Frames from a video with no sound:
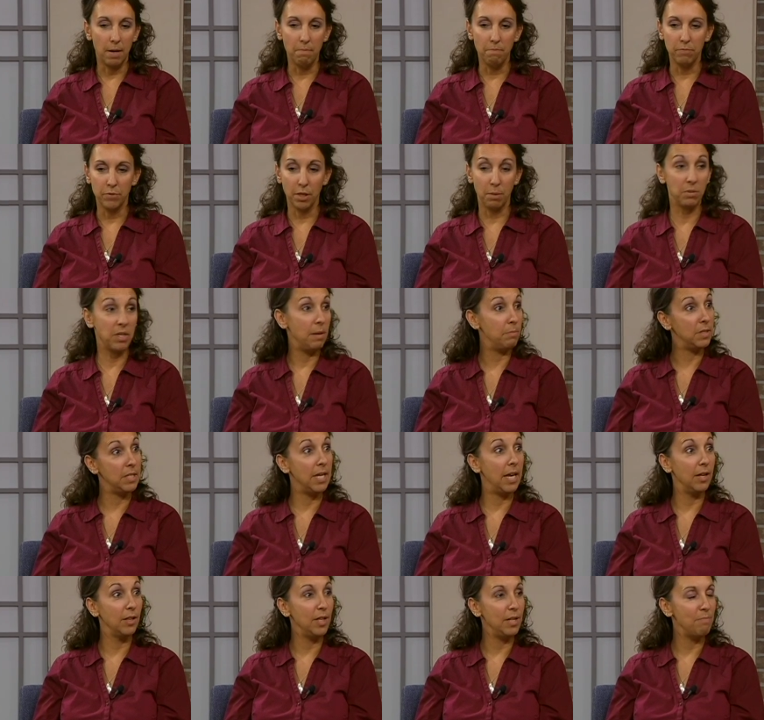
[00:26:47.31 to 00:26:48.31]
sometimes
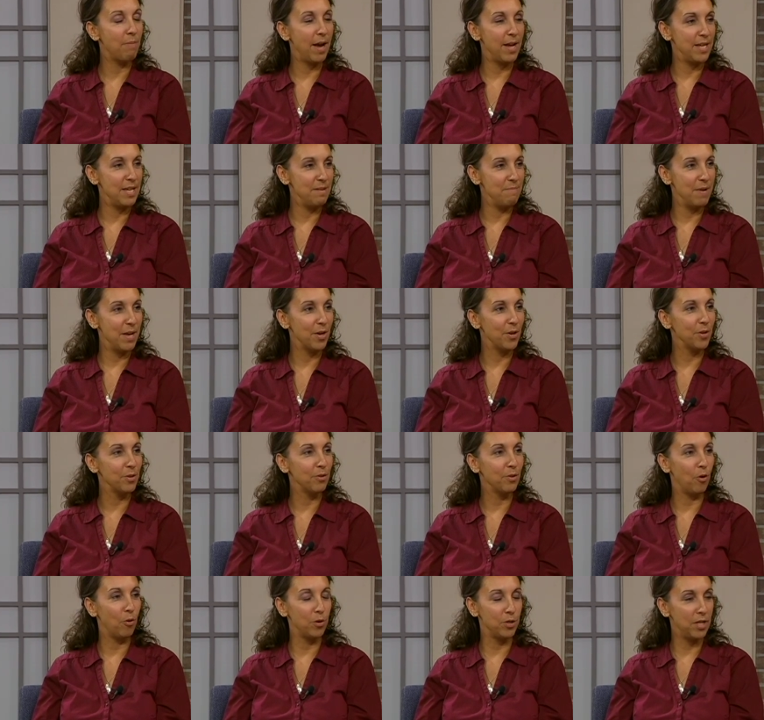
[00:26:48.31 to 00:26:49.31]
daily by
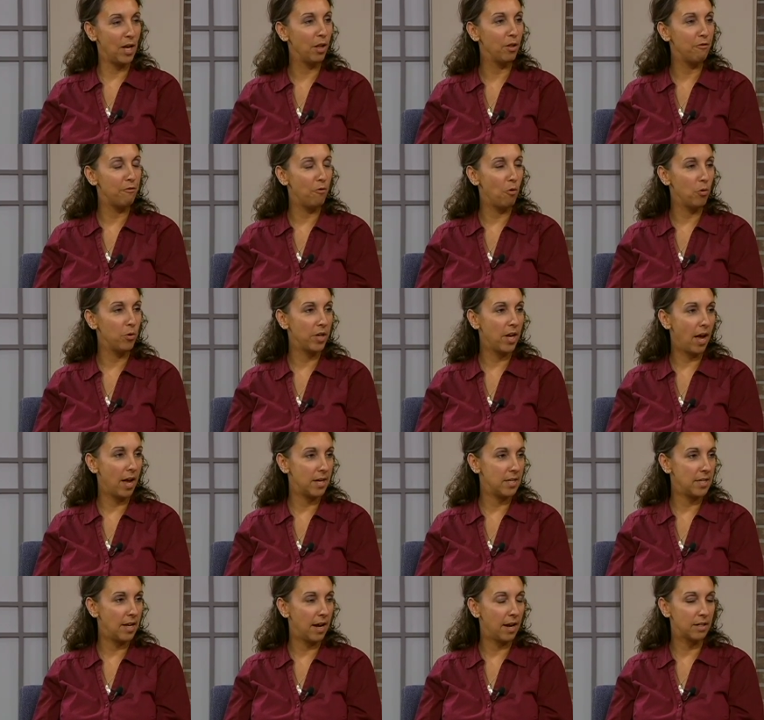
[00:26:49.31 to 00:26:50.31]
email or telephone
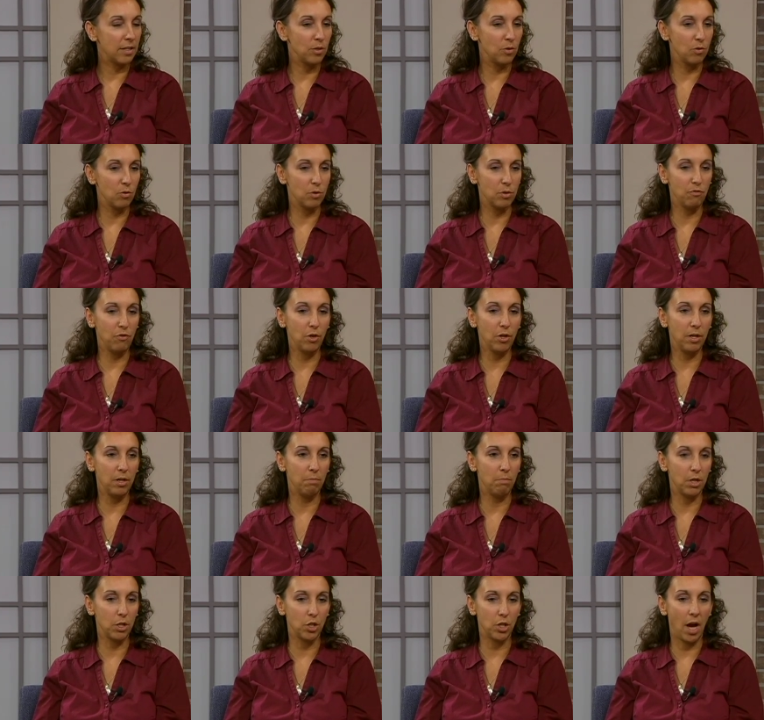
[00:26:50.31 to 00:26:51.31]
contact. So there's very
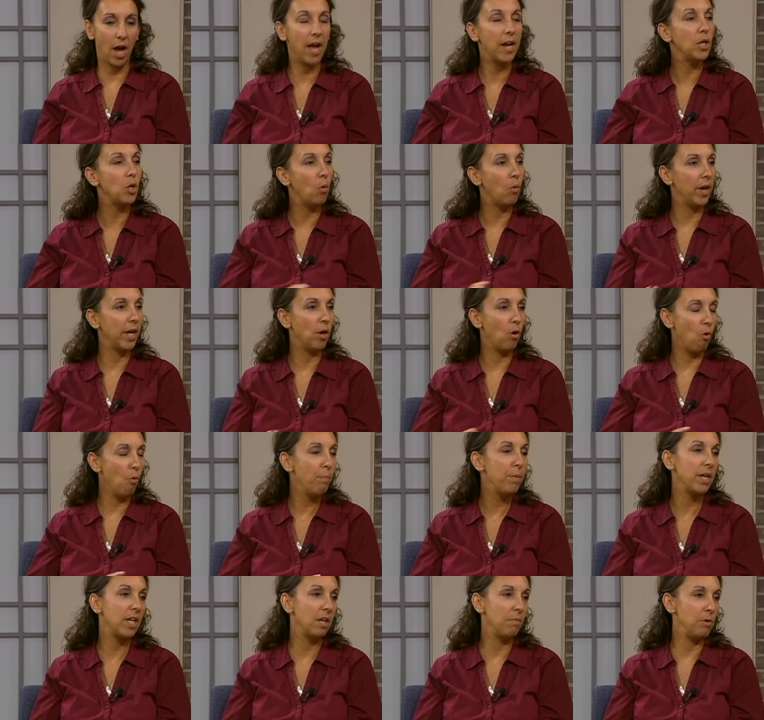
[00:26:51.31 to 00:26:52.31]
much ongoing
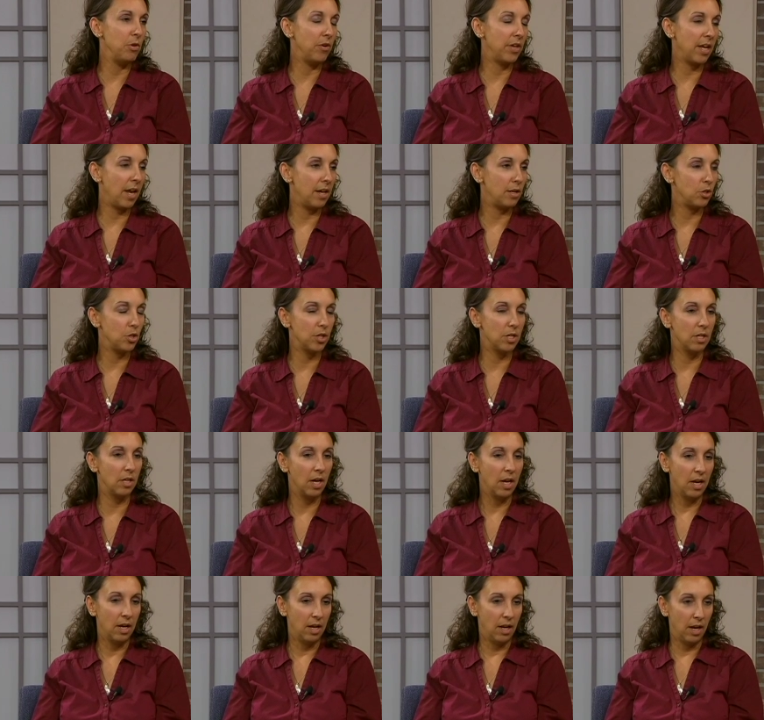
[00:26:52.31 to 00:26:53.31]
open communication
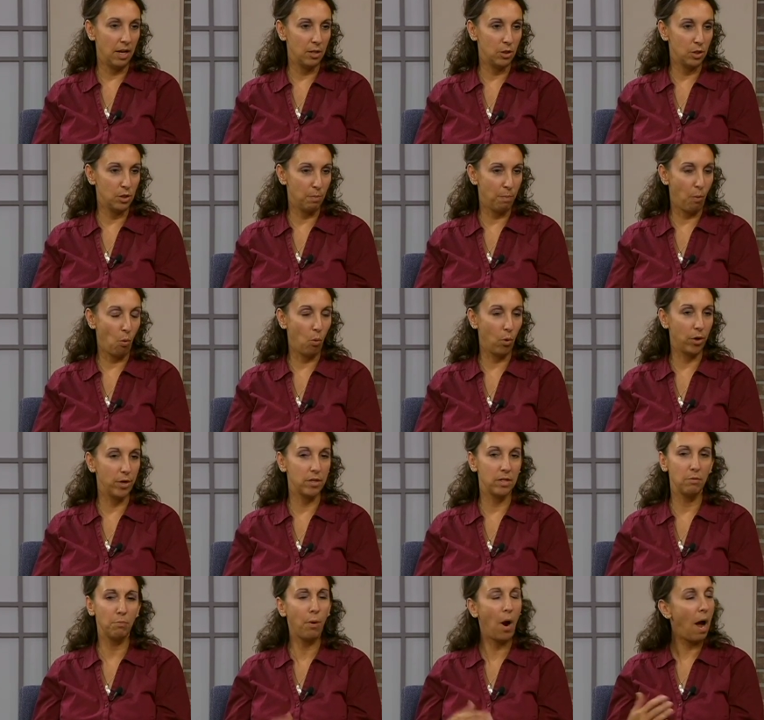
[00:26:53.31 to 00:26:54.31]
and
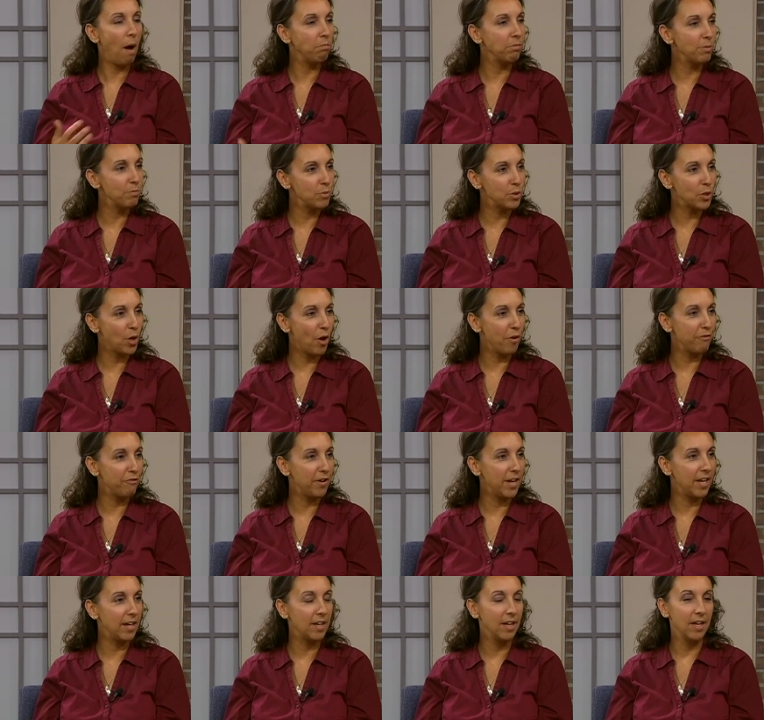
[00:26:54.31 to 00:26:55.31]
support, problem
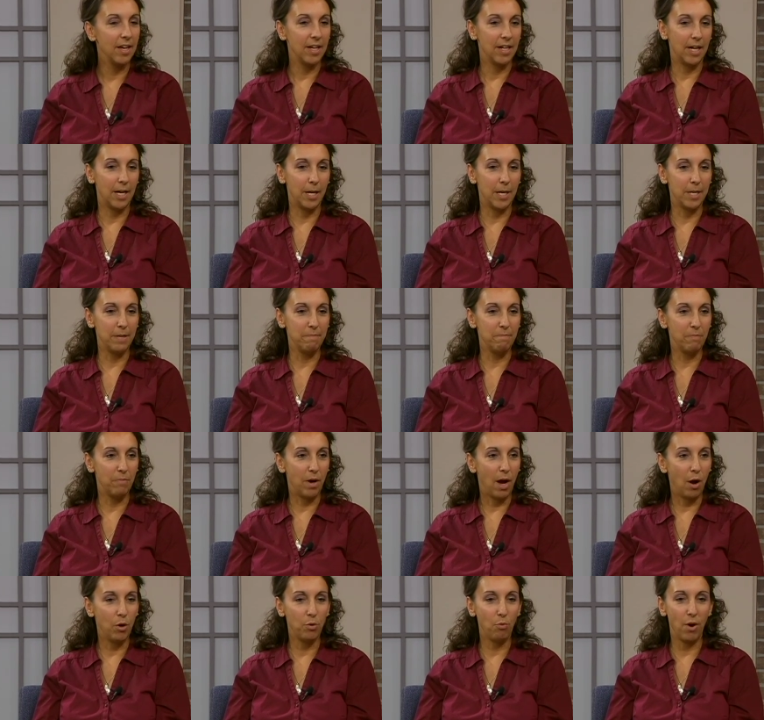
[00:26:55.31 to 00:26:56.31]
solving.
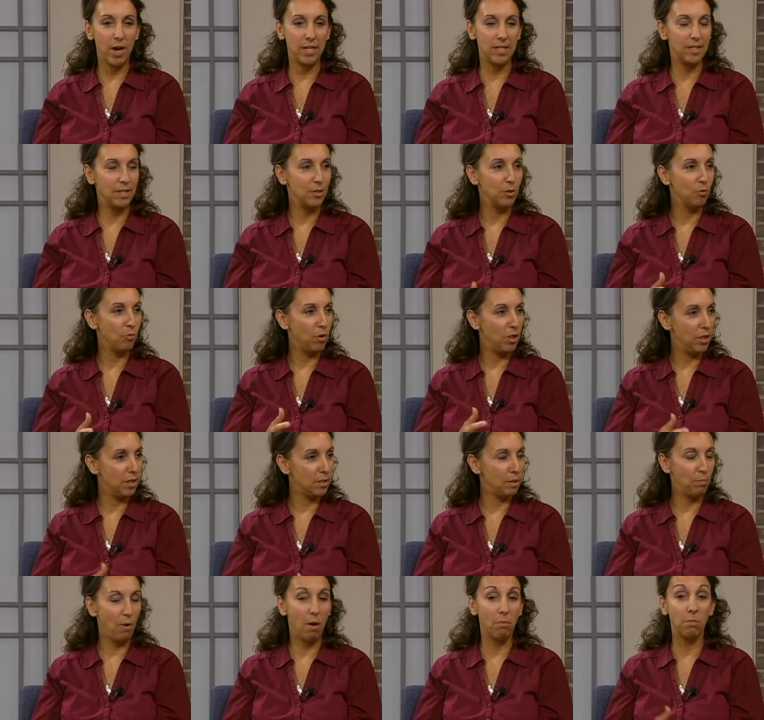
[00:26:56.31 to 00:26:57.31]
How do I deal with
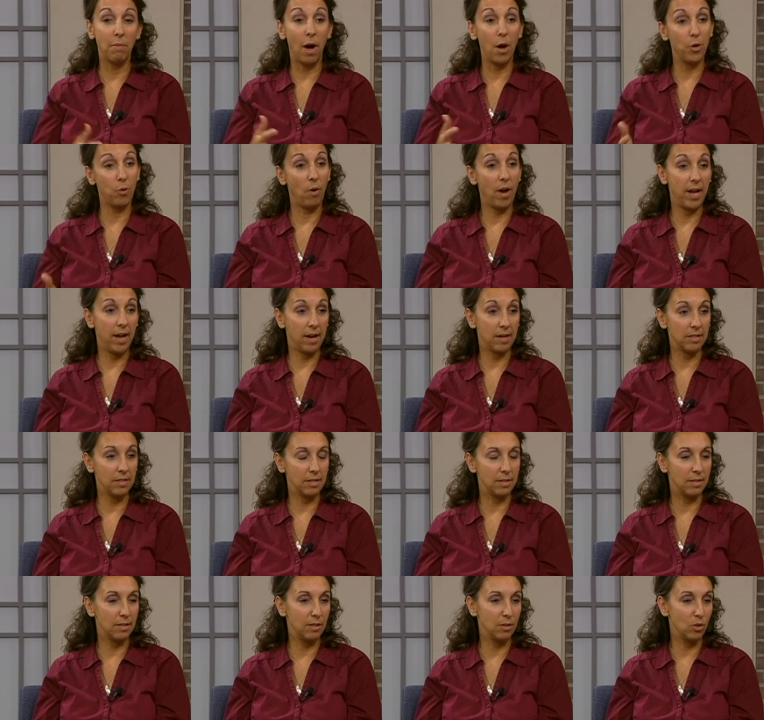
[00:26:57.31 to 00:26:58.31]
this problem? How do I
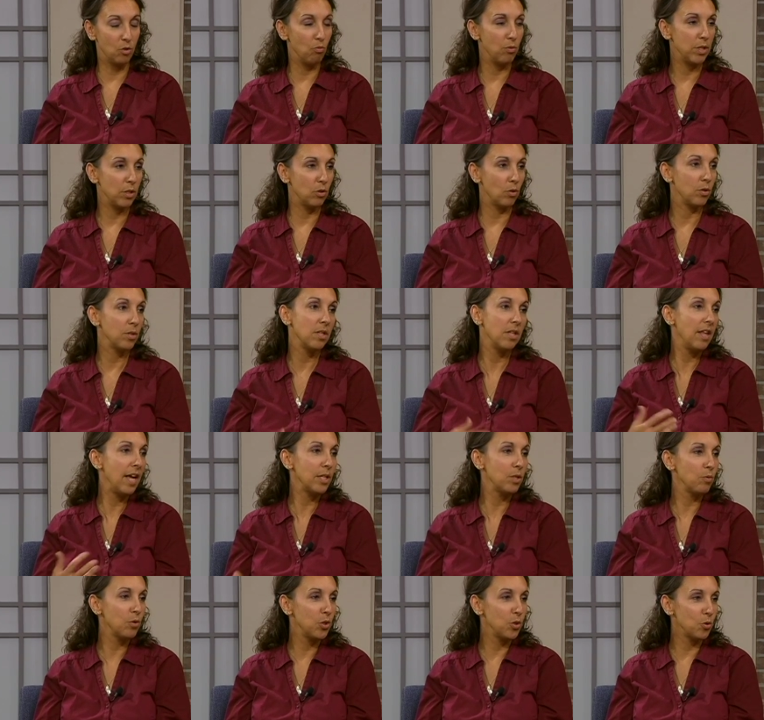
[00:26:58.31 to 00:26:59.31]
access this resource? And
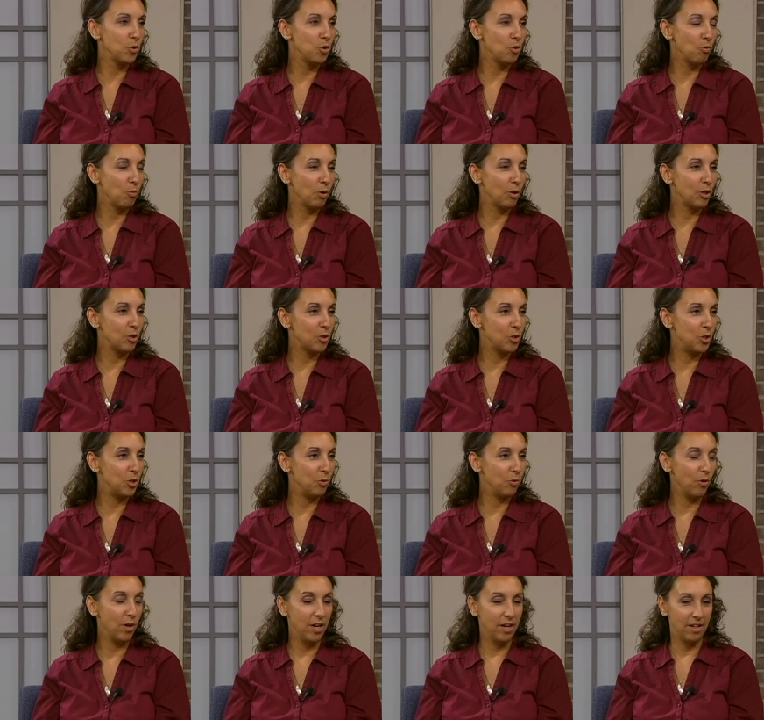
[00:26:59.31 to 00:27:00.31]
that's what social workers
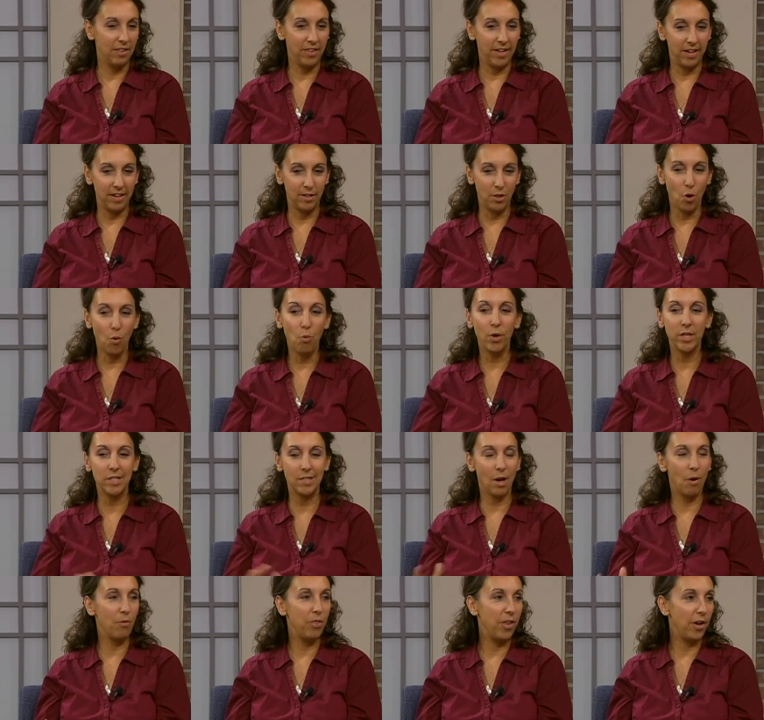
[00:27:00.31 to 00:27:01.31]
do. They know what's
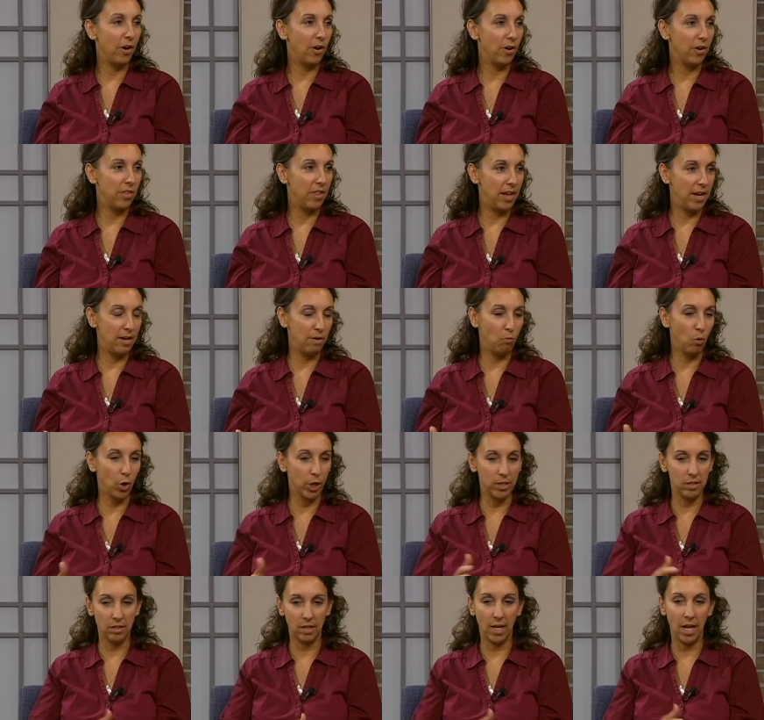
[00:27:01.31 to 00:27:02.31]
out there and they
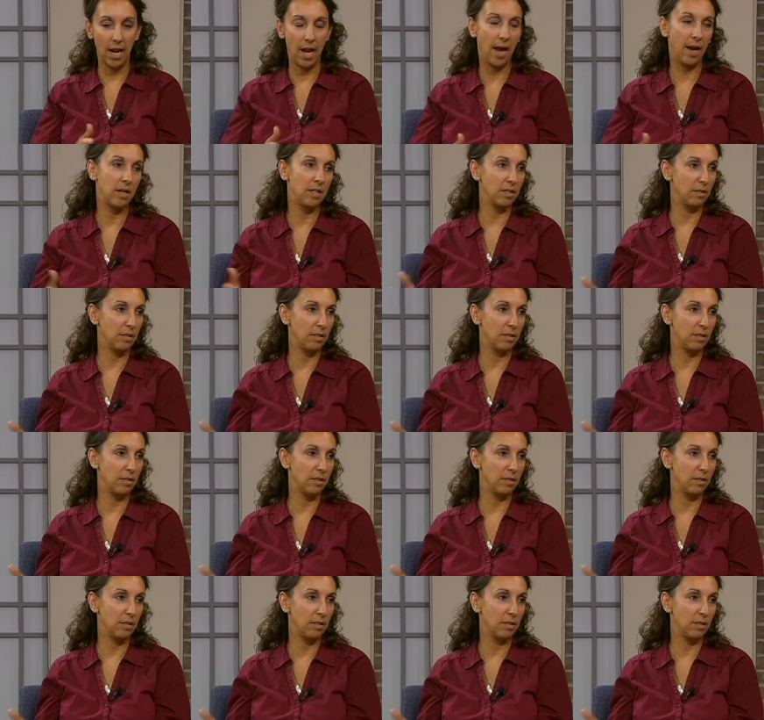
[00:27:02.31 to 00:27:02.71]
work to connect